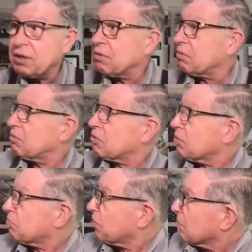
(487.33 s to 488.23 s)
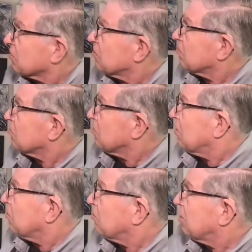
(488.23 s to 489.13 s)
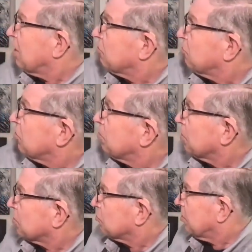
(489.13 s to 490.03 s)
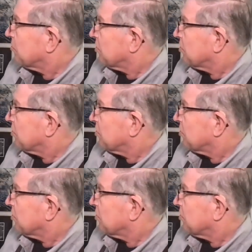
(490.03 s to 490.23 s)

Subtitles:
You can probably, you can't see the picture up